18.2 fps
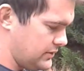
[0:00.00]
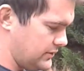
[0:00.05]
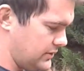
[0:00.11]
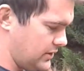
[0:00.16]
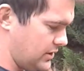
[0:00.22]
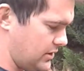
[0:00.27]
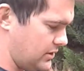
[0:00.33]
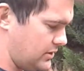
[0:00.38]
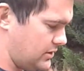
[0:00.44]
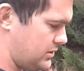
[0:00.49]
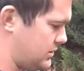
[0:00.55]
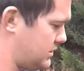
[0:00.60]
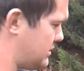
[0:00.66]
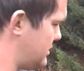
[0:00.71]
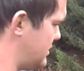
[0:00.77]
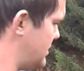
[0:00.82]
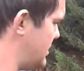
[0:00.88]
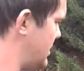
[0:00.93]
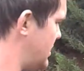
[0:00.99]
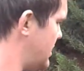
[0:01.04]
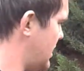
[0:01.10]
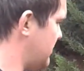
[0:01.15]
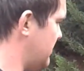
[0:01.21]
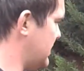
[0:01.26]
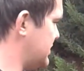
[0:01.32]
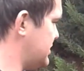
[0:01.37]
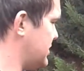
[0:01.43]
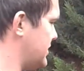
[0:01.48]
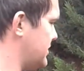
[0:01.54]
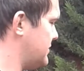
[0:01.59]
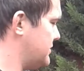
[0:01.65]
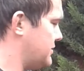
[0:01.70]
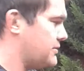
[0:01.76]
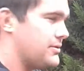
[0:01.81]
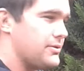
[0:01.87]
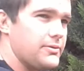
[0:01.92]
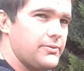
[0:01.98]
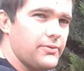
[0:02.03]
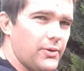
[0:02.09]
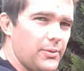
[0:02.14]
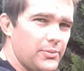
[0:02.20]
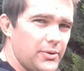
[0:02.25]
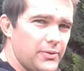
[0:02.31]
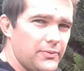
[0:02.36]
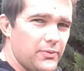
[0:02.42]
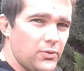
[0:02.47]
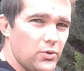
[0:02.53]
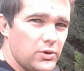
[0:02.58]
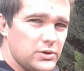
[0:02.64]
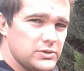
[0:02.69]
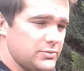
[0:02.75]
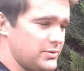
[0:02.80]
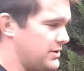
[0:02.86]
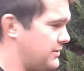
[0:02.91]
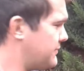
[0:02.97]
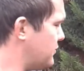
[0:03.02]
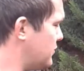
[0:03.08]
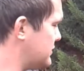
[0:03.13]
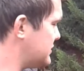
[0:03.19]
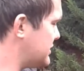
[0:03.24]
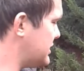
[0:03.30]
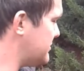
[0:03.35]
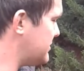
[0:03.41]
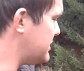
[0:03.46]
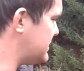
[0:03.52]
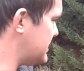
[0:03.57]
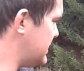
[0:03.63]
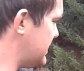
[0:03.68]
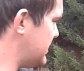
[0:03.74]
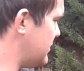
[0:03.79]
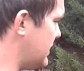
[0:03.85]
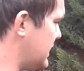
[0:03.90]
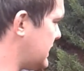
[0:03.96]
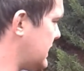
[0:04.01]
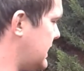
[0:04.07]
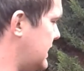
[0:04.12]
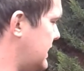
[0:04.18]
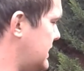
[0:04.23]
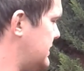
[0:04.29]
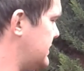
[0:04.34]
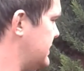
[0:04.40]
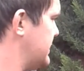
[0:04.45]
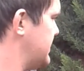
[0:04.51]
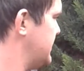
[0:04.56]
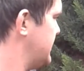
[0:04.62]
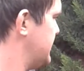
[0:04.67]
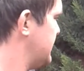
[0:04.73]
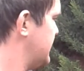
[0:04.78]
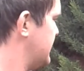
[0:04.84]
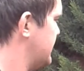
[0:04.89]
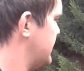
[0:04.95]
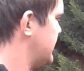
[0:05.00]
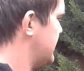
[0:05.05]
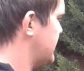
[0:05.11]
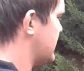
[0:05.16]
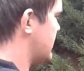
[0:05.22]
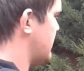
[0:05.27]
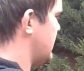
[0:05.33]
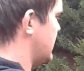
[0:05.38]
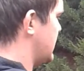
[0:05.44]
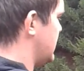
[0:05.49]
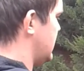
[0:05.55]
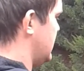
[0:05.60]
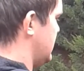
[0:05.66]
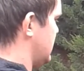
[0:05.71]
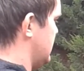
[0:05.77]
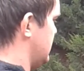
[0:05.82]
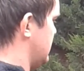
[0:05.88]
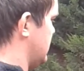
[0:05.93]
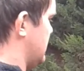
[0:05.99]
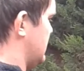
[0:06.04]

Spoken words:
So I measure from the forks, where our fork's going to be sitting, or our gullet, right here.